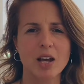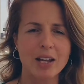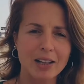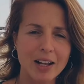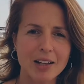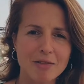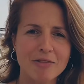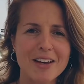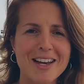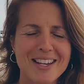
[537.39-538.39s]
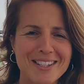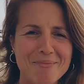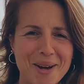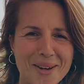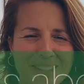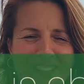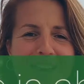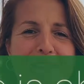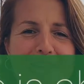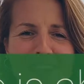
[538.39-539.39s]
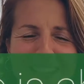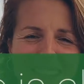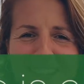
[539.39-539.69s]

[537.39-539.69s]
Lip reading: And life is about feeling.